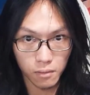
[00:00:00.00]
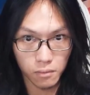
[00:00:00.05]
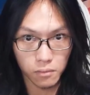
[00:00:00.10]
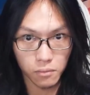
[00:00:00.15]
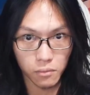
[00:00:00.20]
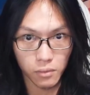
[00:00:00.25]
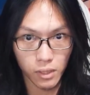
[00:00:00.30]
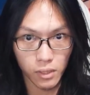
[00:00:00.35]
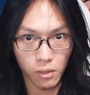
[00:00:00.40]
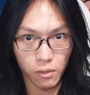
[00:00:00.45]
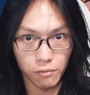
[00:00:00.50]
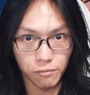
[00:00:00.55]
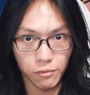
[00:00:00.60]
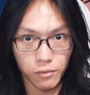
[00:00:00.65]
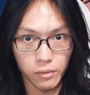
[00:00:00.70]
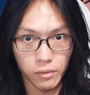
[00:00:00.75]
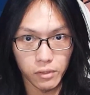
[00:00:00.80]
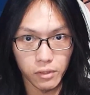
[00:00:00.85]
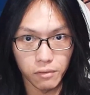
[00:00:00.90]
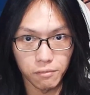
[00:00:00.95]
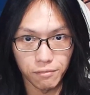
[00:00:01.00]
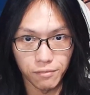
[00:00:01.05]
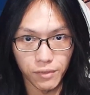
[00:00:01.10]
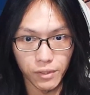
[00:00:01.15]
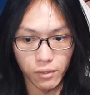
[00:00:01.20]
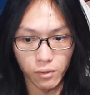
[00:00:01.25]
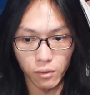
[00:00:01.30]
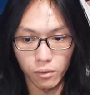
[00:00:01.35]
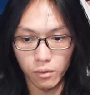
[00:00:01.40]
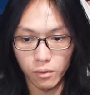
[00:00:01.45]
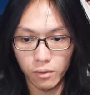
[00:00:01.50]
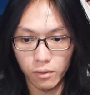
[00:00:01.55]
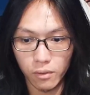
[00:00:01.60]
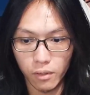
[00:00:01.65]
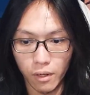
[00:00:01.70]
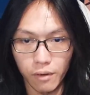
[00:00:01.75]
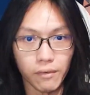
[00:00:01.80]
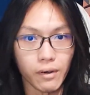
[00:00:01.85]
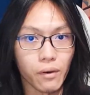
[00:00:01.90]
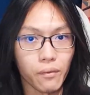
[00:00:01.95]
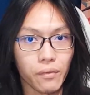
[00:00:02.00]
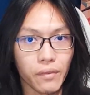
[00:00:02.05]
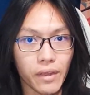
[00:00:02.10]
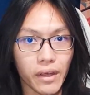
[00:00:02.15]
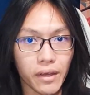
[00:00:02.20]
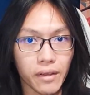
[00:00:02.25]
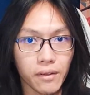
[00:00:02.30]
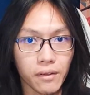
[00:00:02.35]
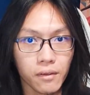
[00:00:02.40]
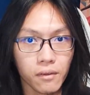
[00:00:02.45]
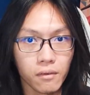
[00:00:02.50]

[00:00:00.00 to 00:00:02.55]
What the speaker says: you can look forward to the video around then.